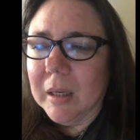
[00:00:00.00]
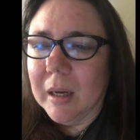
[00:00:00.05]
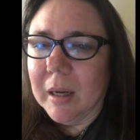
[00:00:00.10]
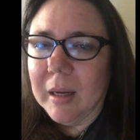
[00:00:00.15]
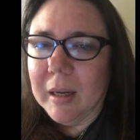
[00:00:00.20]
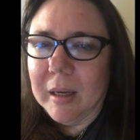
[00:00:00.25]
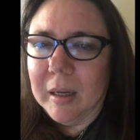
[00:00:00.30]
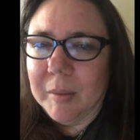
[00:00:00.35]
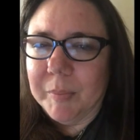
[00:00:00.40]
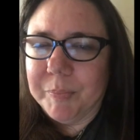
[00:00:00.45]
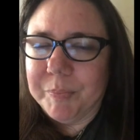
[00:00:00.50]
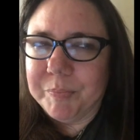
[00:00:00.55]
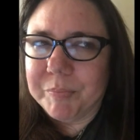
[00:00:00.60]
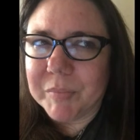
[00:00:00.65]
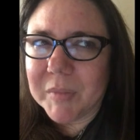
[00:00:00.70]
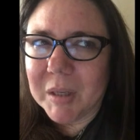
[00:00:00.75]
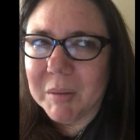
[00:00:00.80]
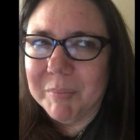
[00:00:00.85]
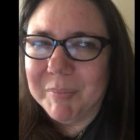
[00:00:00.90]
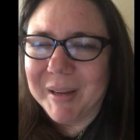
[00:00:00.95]
Um,
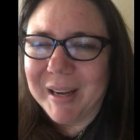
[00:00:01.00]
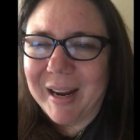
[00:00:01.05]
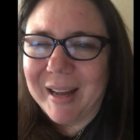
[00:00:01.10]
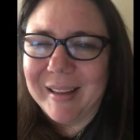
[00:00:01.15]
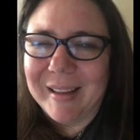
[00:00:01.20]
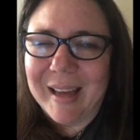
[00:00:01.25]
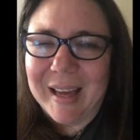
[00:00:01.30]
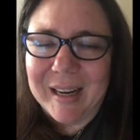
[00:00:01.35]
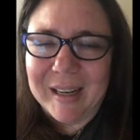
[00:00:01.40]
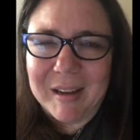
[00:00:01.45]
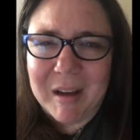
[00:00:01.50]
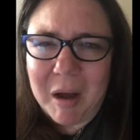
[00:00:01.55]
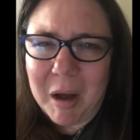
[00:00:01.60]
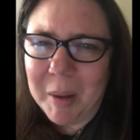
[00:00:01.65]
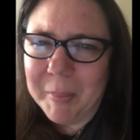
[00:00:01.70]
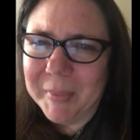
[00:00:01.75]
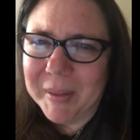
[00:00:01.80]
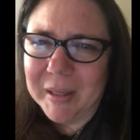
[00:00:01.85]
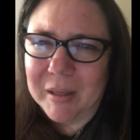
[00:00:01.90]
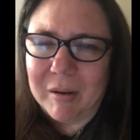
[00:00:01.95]
but I got a
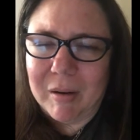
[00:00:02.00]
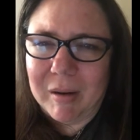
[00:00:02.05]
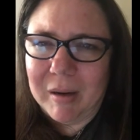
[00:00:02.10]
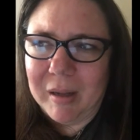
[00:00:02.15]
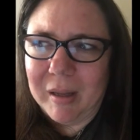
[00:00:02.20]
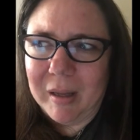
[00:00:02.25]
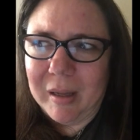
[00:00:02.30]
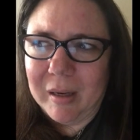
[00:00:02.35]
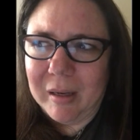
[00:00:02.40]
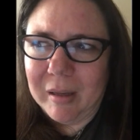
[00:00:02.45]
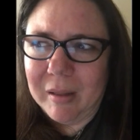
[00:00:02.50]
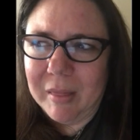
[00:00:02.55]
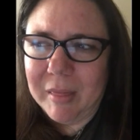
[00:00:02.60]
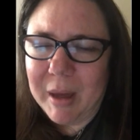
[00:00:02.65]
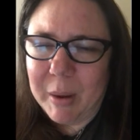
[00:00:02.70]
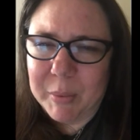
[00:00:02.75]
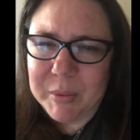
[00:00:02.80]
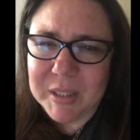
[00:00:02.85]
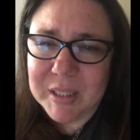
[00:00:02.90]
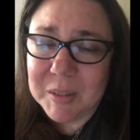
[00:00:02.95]
comment on it
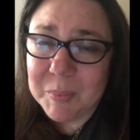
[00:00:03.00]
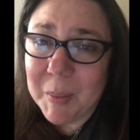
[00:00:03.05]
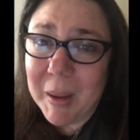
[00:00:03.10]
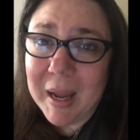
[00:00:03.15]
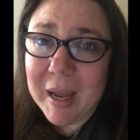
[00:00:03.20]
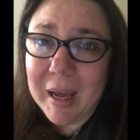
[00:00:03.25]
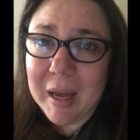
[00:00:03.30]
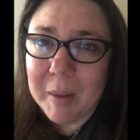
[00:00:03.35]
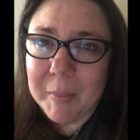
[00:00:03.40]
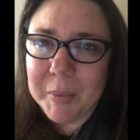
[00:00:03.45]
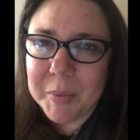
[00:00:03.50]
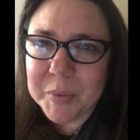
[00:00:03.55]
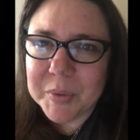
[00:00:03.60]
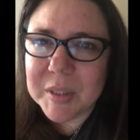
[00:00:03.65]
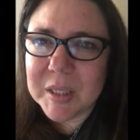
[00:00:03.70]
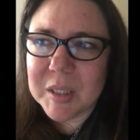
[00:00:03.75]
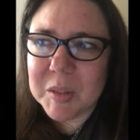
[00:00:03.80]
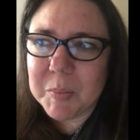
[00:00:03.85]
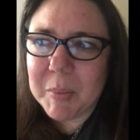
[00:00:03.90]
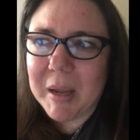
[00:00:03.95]
that was spam. It was
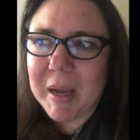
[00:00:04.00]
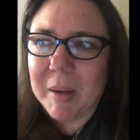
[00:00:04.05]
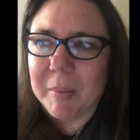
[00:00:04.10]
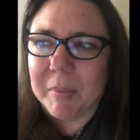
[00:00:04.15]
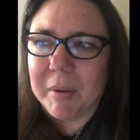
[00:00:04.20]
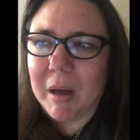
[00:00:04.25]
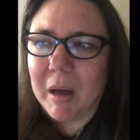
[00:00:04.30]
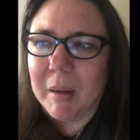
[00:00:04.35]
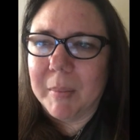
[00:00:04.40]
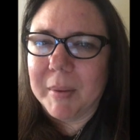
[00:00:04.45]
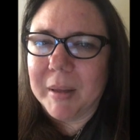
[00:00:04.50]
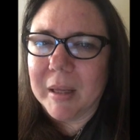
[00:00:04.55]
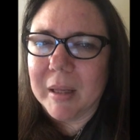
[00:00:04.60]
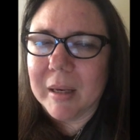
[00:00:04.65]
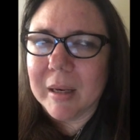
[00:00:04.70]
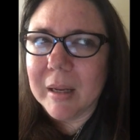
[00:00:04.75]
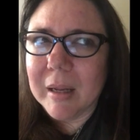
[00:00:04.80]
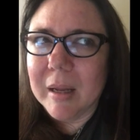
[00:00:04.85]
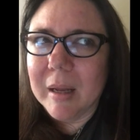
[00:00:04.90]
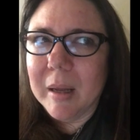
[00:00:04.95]
a spam comment.
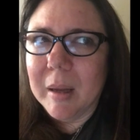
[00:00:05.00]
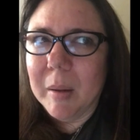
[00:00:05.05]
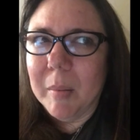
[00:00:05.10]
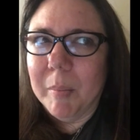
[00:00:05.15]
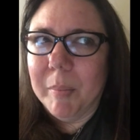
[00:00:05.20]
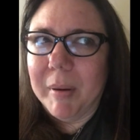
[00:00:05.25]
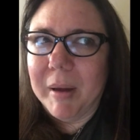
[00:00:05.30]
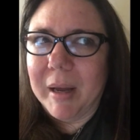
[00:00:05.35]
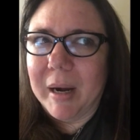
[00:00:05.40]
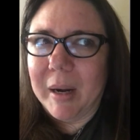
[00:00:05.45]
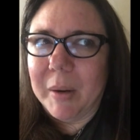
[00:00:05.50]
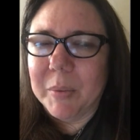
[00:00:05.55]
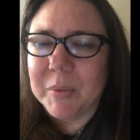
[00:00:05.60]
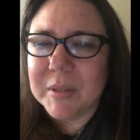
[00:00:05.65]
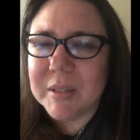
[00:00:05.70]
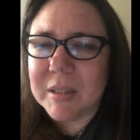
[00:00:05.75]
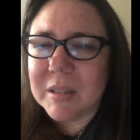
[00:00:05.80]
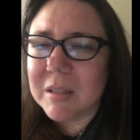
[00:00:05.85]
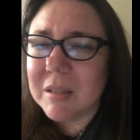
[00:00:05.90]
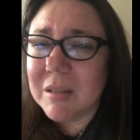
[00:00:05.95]
But it
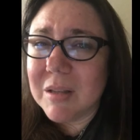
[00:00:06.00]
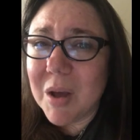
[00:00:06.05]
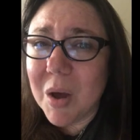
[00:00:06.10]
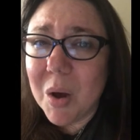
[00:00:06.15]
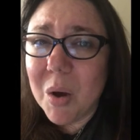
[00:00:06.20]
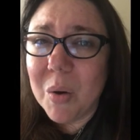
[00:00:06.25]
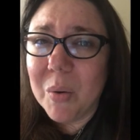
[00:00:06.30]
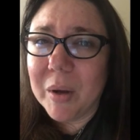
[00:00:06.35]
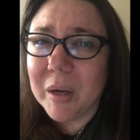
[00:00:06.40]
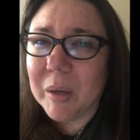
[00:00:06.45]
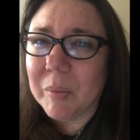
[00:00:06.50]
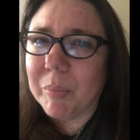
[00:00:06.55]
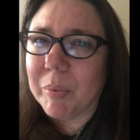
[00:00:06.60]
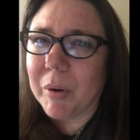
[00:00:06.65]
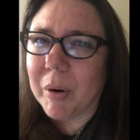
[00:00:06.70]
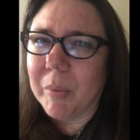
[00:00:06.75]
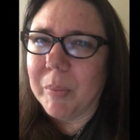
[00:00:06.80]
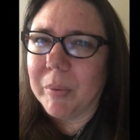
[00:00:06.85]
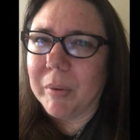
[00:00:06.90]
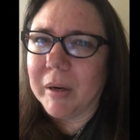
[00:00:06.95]
was so
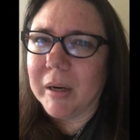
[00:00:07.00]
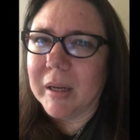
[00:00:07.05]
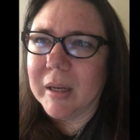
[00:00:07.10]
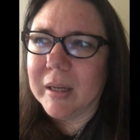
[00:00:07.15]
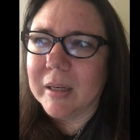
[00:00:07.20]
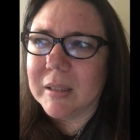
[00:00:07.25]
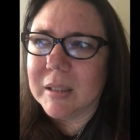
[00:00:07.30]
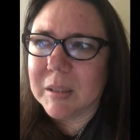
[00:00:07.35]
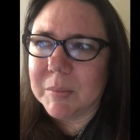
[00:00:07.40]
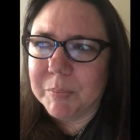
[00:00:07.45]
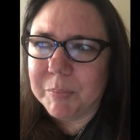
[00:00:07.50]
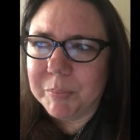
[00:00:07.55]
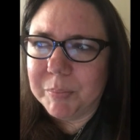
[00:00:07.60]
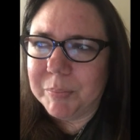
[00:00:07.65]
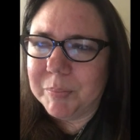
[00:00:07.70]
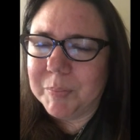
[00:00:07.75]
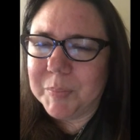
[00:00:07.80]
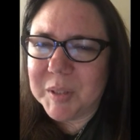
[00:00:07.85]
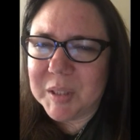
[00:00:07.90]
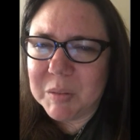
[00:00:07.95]
inappropriate to
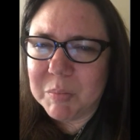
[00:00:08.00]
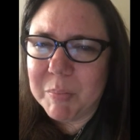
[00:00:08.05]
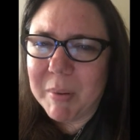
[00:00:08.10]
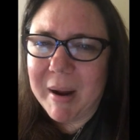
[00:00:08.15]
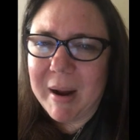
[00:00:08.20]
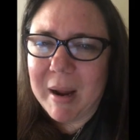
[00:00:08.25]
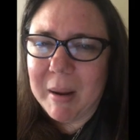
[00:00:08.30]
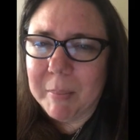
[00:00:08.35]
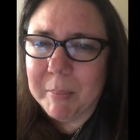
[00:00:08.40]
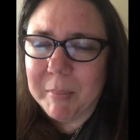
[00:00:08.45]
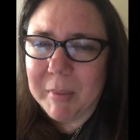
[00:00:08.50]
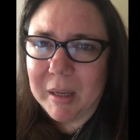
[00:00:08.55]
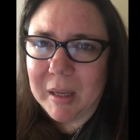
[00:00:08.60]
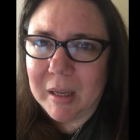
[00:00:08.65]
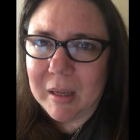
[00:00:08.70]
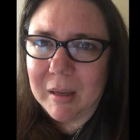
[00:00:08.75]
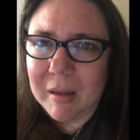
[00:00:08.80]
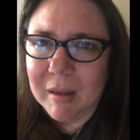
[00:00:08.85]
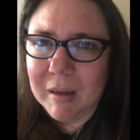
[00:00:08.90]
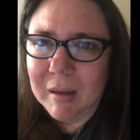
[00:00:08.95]
spam
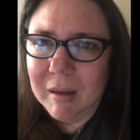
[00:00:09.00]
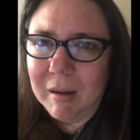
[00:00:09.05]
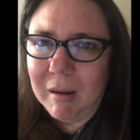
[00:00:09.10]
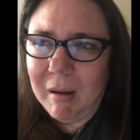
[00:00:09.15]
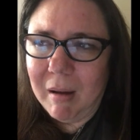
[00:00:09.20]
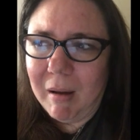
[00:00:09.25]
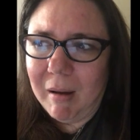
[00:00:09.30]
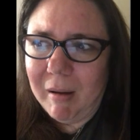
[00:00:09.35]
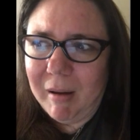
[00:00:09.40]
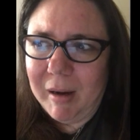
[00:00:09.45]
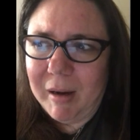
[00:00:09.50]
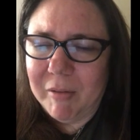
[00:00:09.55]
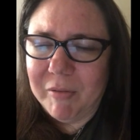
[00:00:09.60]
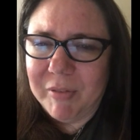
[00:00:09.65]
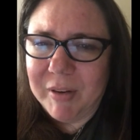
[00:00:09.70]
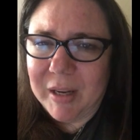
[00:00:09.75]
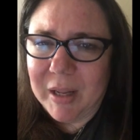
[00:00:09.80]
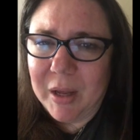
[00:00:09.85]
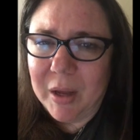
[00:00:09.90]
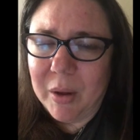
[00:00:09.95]
me on a
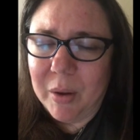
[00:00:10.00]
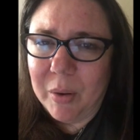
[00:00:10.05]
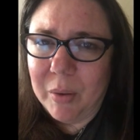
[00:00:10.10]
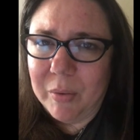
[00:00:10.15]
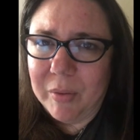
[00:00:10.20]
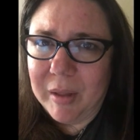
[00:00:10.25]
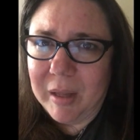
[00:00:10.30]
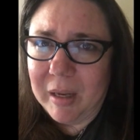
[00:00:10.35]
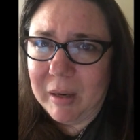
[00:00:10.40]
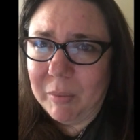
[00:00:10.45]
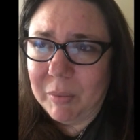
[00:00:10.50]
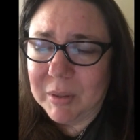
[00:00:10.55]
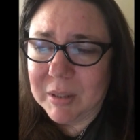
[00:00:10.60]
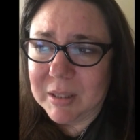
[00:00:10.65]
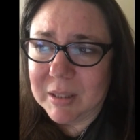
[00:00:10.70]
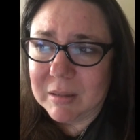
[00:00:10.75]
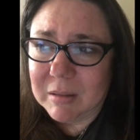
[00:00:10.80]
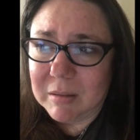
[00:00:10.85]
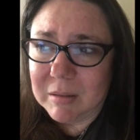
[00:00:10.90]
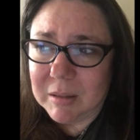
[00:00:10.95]
video that
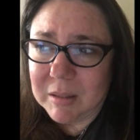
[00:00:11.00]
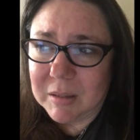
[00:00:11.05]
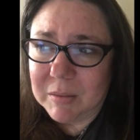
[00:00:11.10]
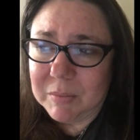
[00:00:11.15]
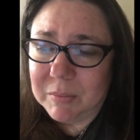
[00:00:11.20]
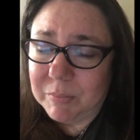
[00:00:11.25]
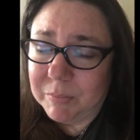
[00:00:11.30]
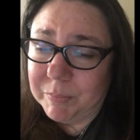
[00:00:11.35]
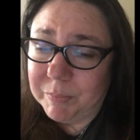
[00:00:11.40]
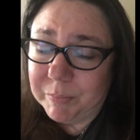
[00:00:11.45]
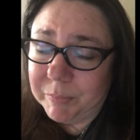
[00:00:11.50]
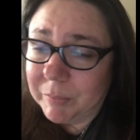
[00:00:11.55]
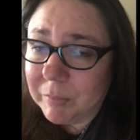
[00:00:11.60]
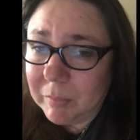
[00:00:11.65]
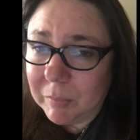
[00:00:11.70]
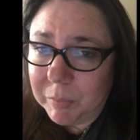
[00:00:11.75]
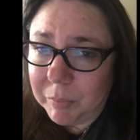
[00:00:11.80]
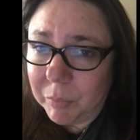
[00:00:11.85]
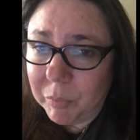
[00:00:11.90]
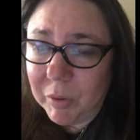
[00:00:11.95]
was
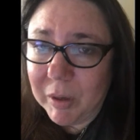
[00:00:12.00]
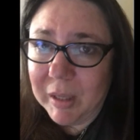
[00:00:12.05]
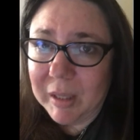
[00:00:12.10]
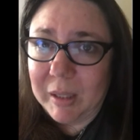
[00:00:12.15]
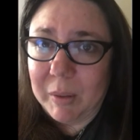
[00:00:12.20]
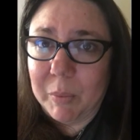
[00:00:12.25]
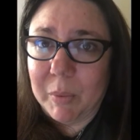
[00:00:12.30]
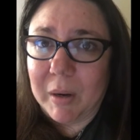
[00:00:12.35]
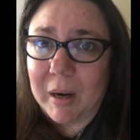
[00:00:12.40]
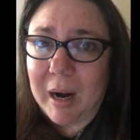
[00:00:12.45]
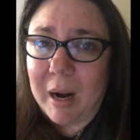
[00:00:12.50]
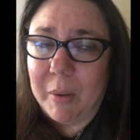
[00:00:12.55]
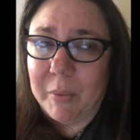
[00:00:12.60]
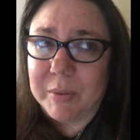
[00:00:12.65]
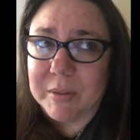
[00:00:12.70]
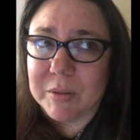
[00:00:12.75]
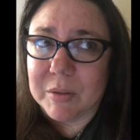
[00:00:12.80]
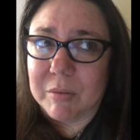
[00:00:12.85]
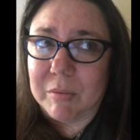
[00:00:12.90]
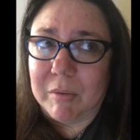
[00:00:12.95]
really where I
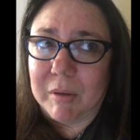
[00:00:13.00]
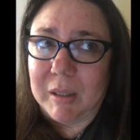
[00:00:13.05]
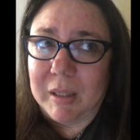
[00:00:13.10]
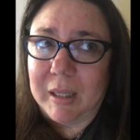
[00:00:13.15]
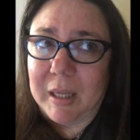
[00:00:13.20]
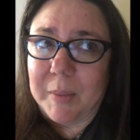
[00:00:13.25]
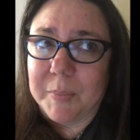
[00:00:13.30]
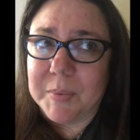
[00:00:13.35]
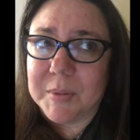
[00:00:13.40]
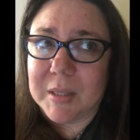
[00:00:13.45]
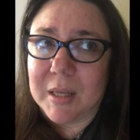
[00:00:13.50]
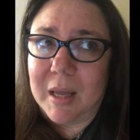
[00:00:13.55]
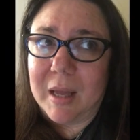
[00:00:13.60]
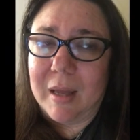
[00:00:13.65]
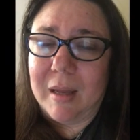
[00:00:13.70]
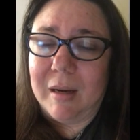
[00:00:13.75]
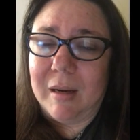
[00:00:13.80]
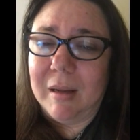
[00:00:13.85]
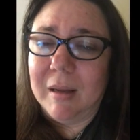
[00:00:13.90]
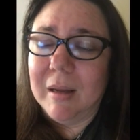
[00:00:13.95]
was really
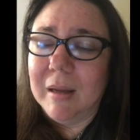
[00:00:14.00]
upset.